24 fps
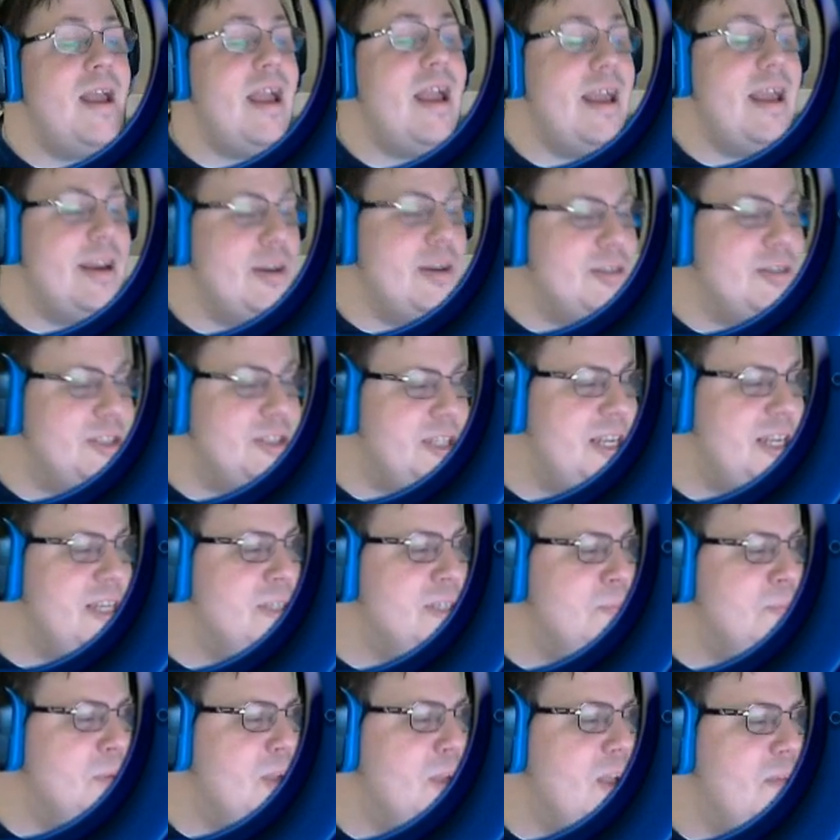and she is
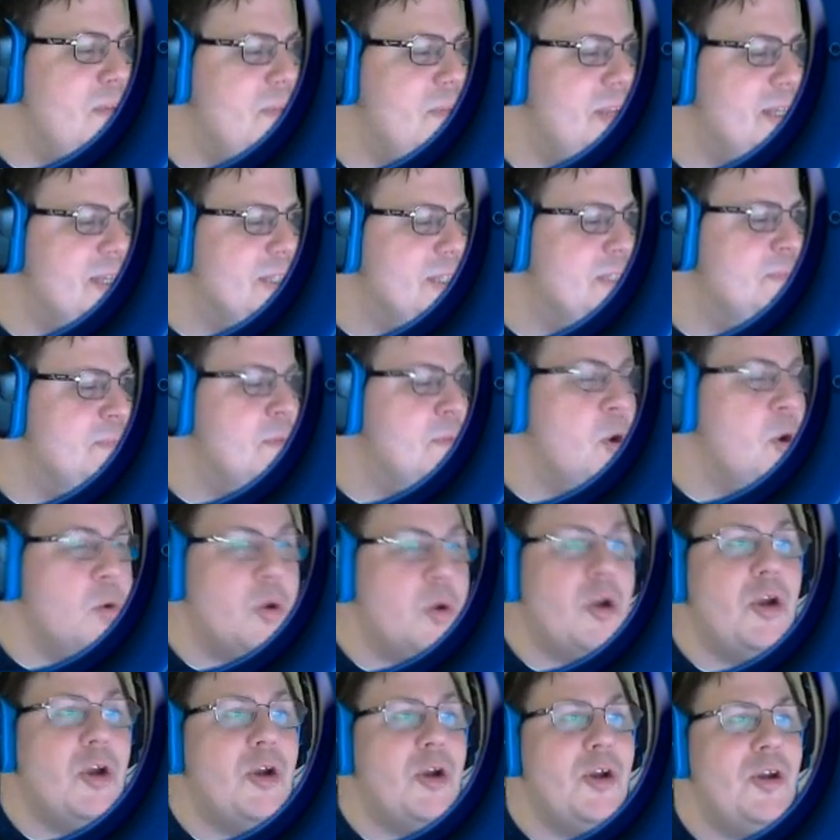becoming
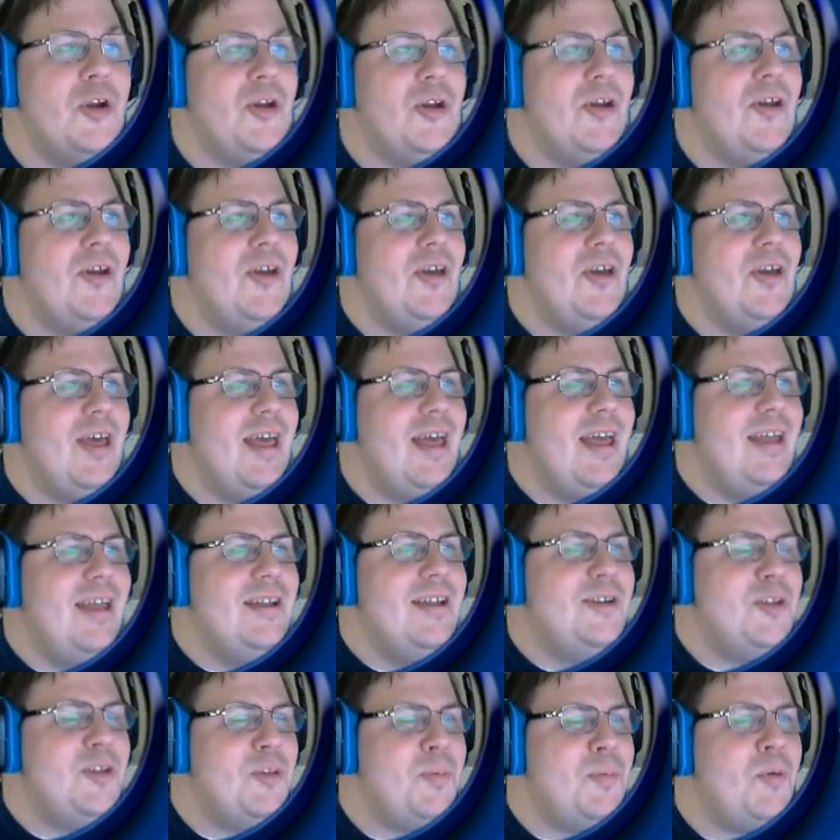smoke.
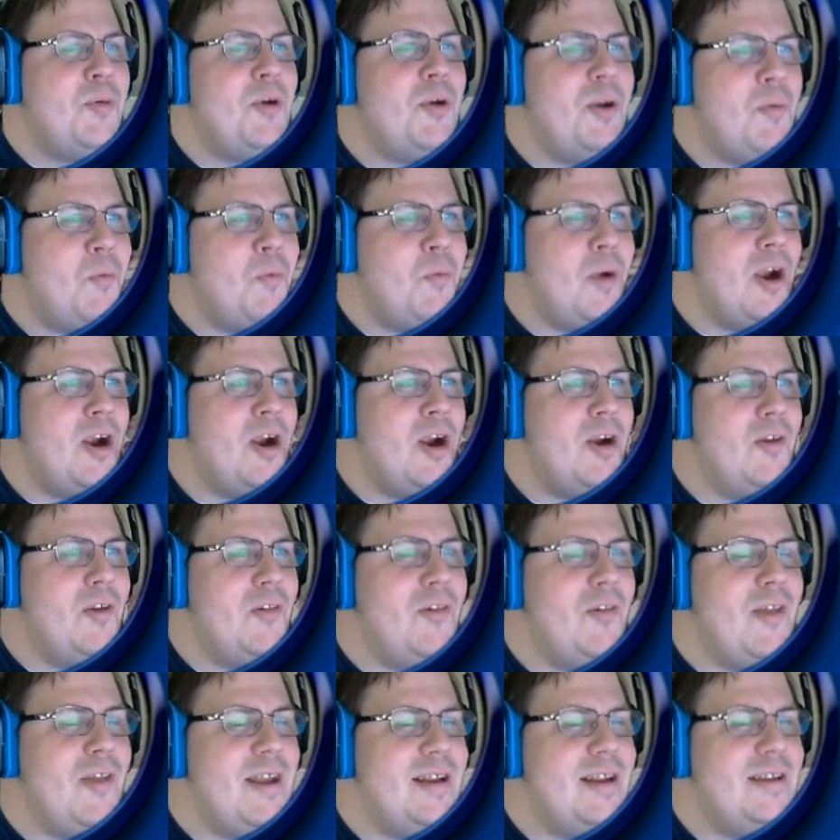To the point where
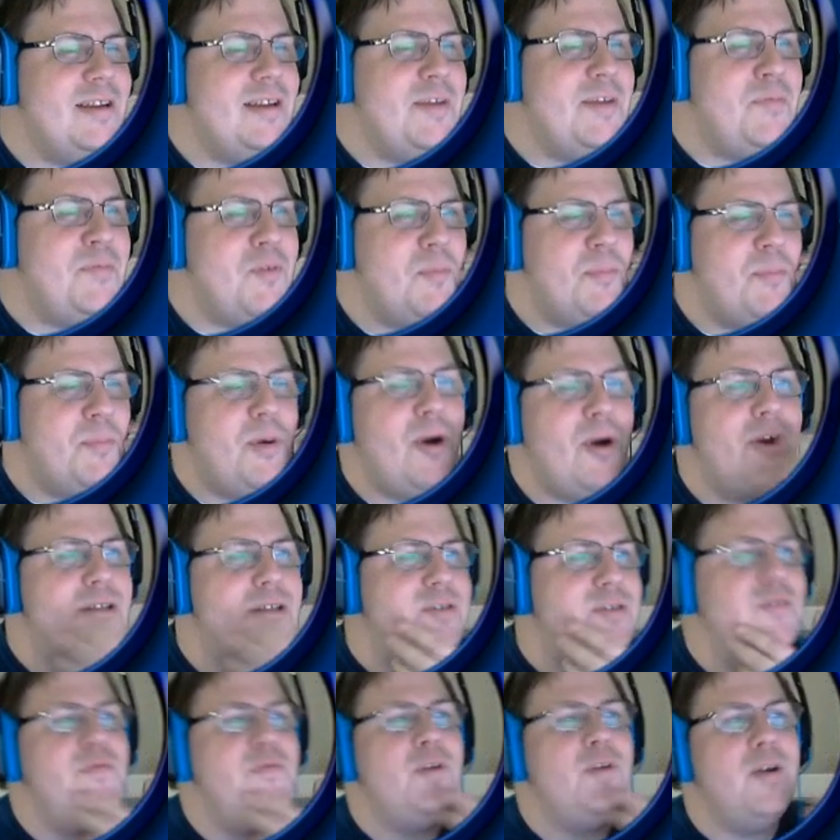like different parts
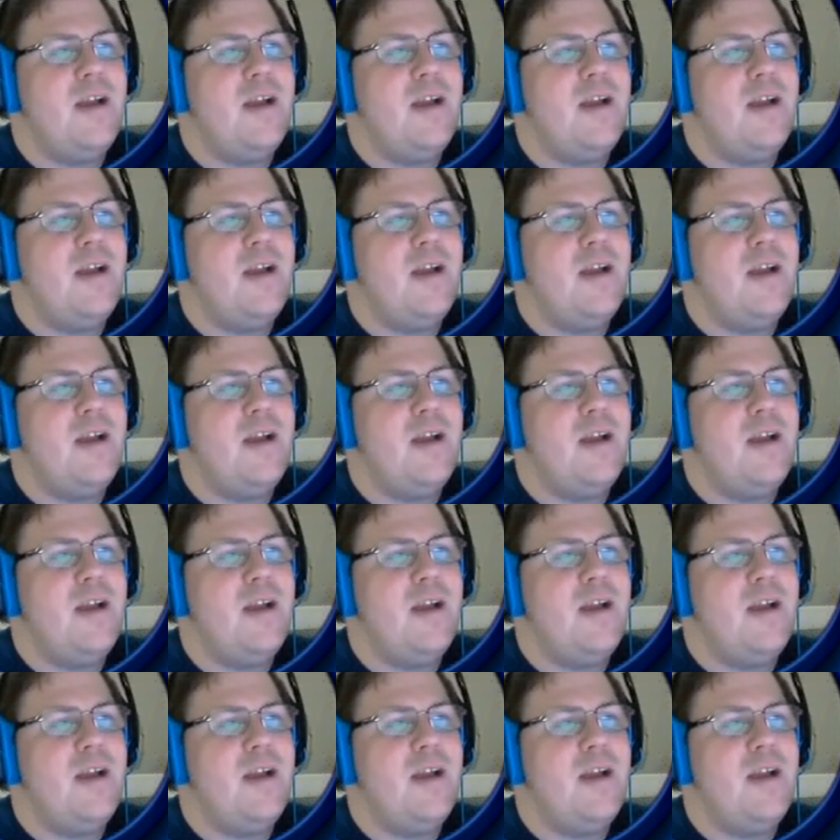of her have